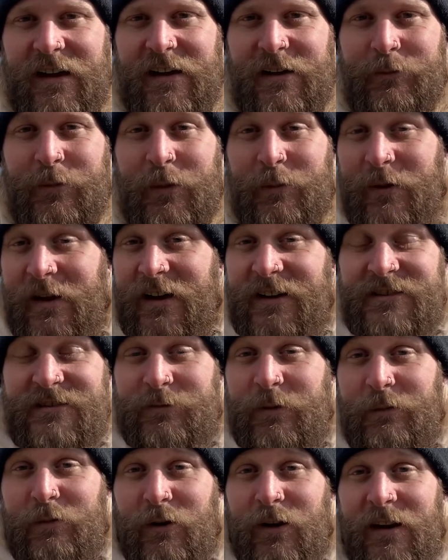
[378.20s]
Be blessed,
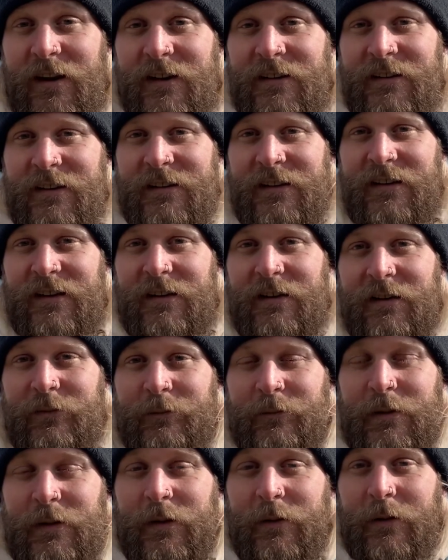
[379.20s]
be brilliant,
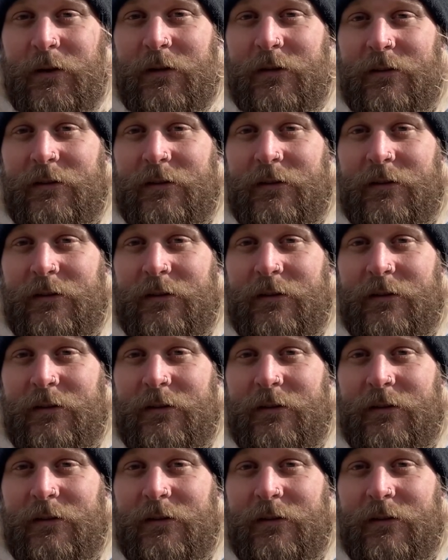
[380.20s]
be